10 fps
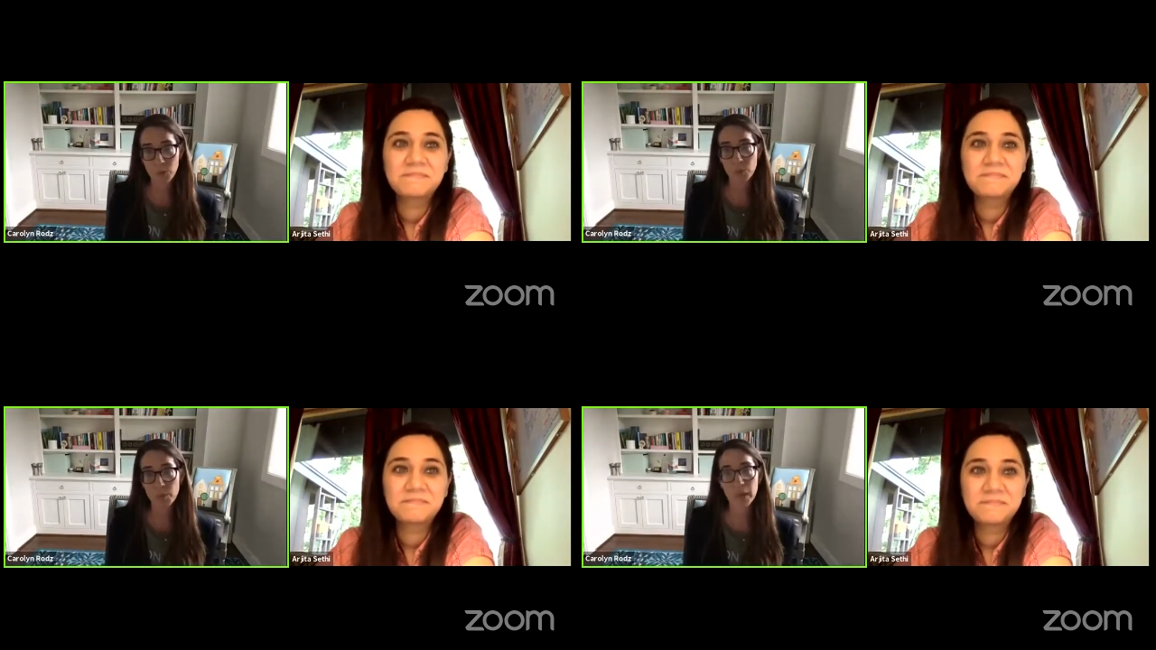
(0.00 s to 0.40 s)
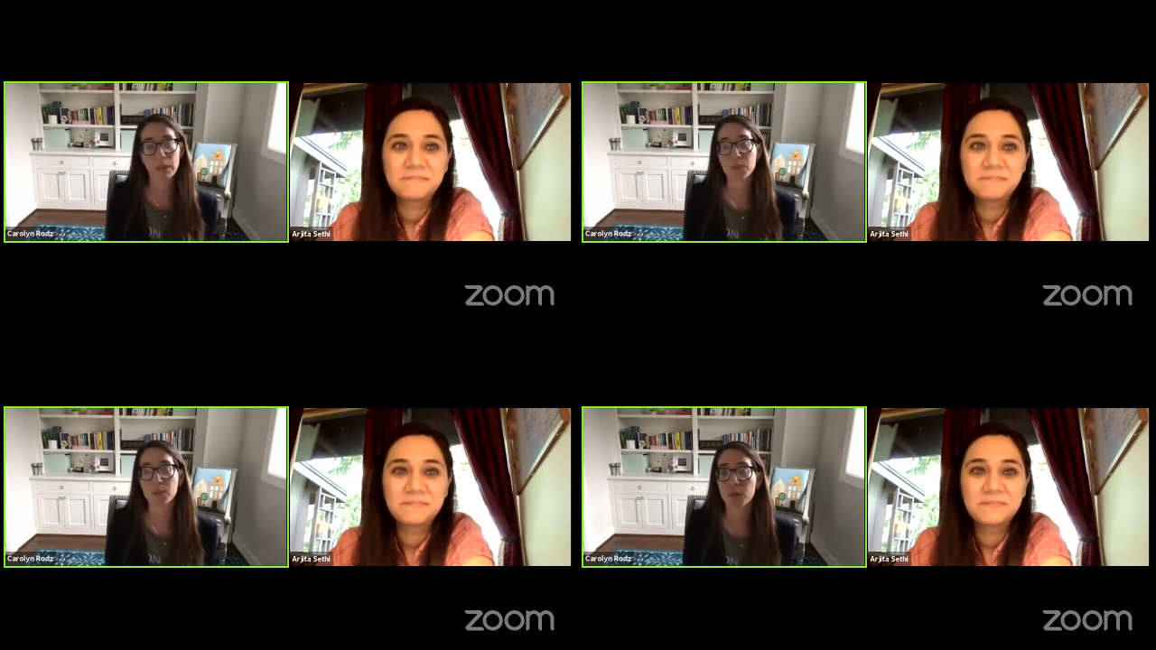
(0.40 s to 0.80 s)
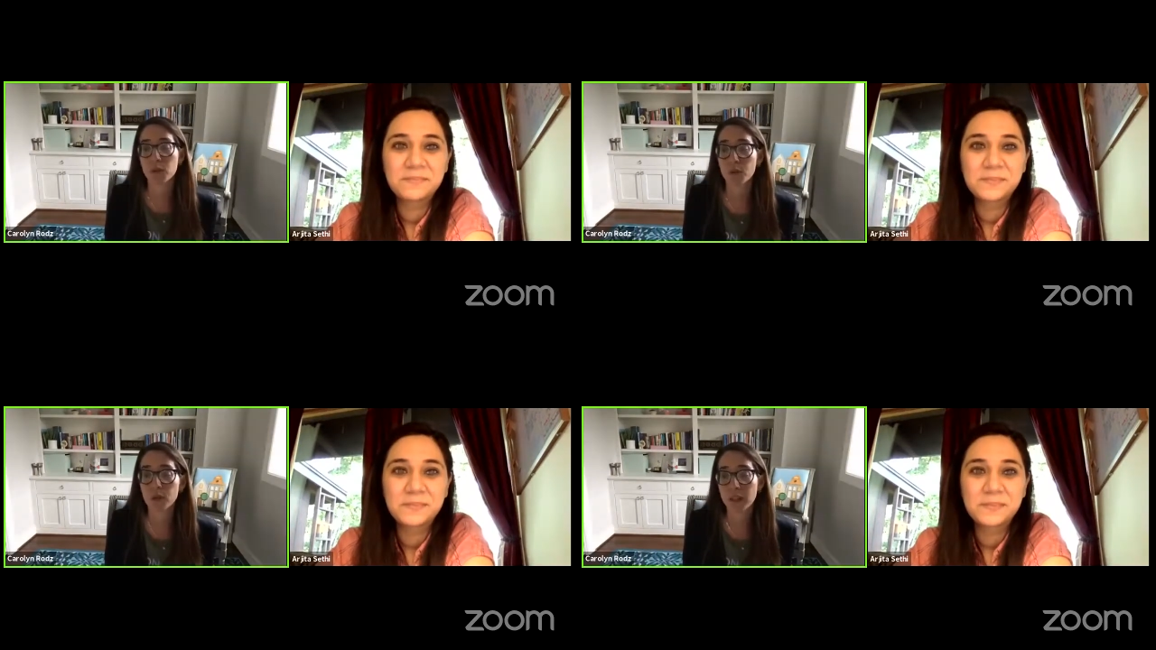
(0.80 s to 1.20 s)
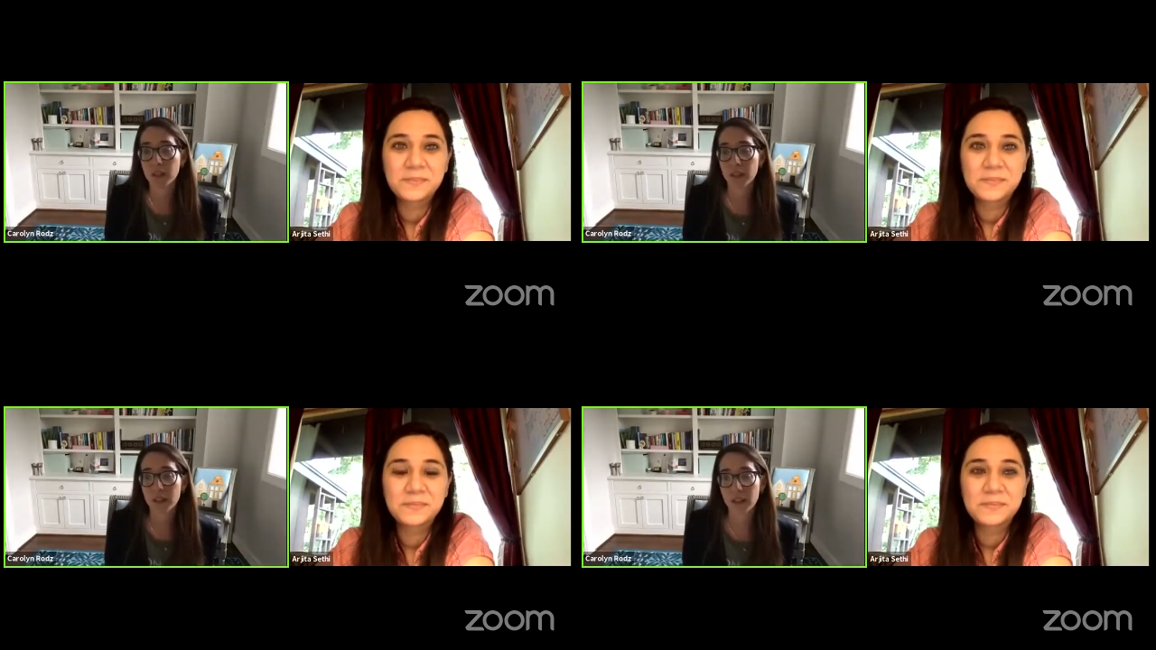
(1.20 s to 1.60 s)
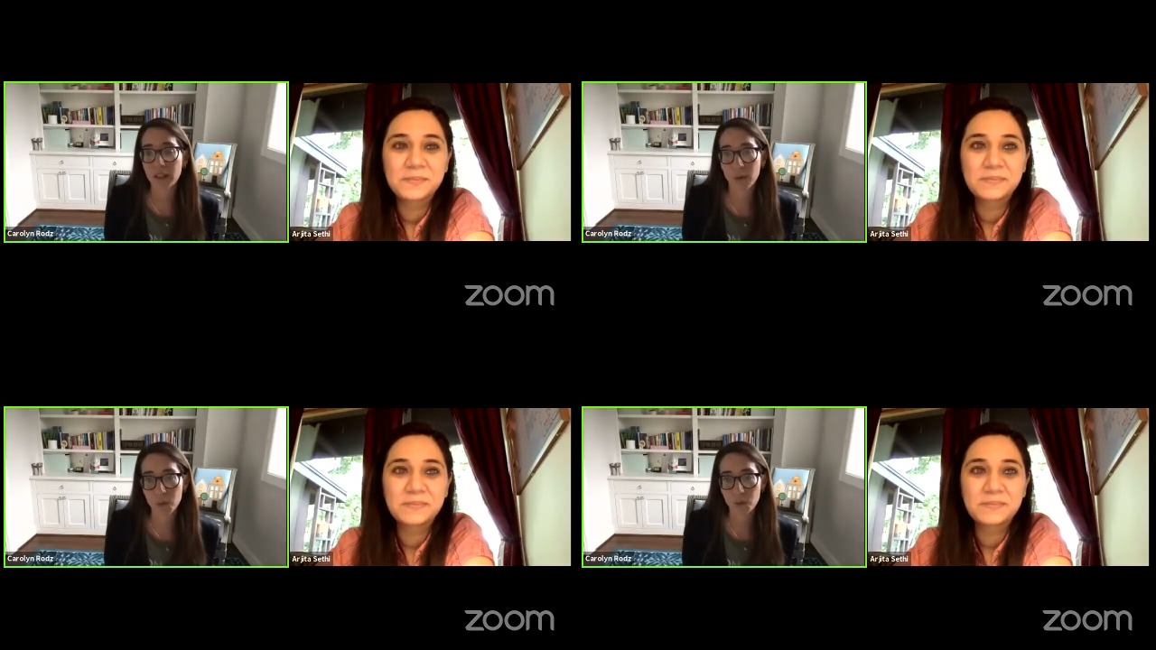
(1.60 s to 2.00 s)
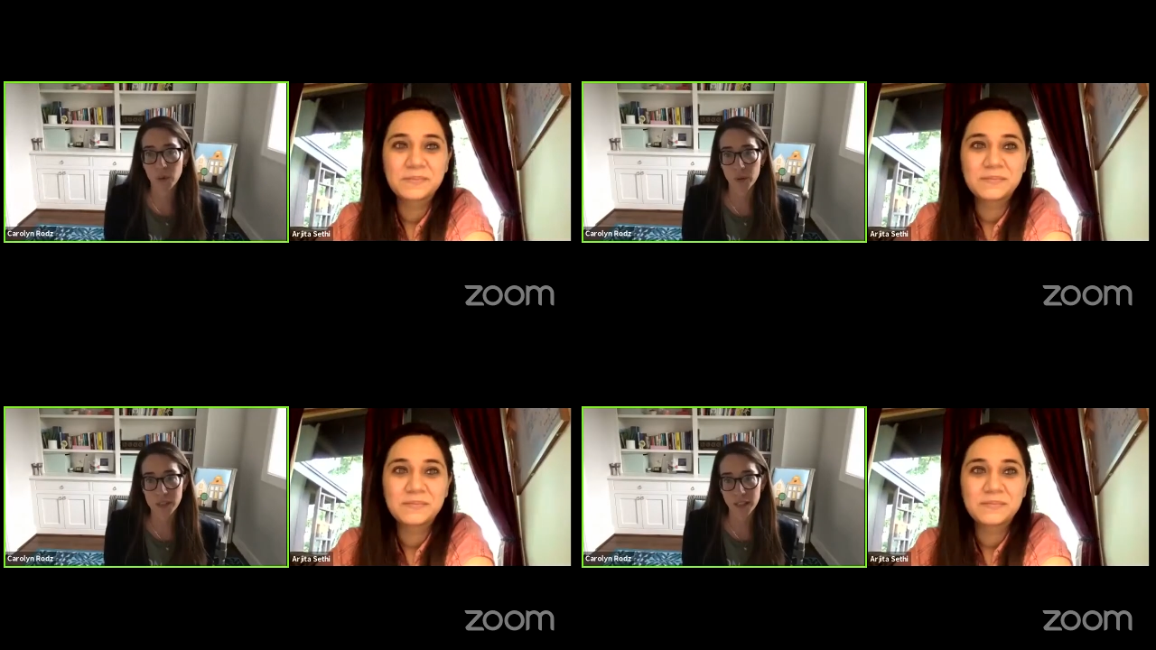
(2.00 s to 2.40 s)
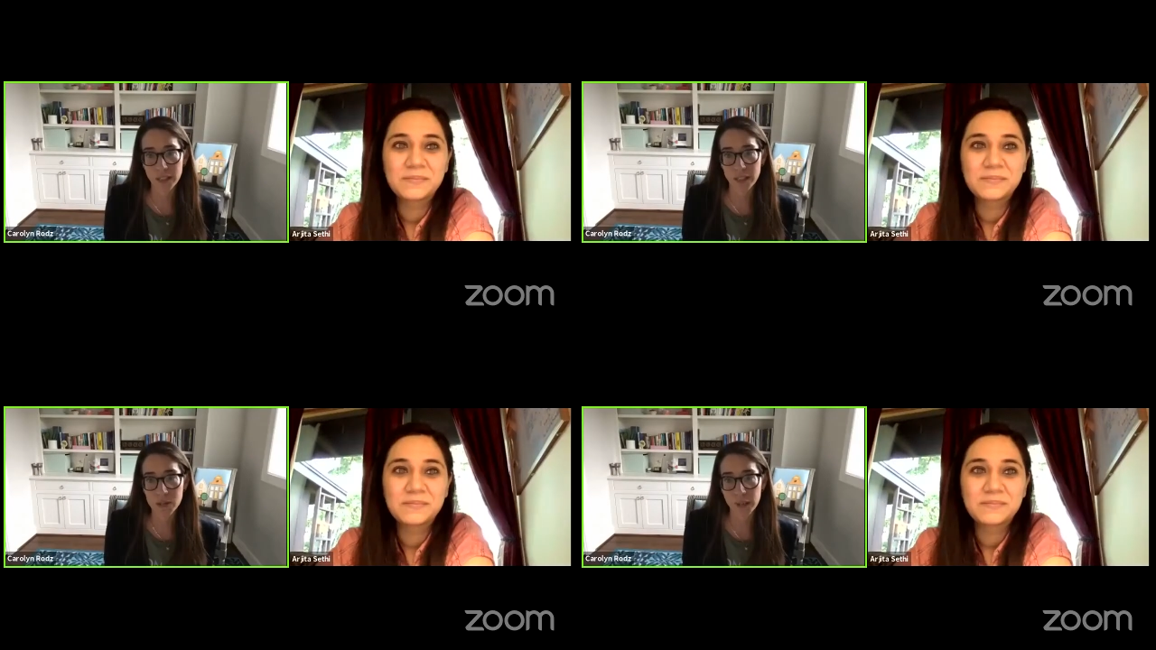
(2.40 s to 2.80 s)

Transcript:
Speaker 1: or pick up some new um, new focus areas.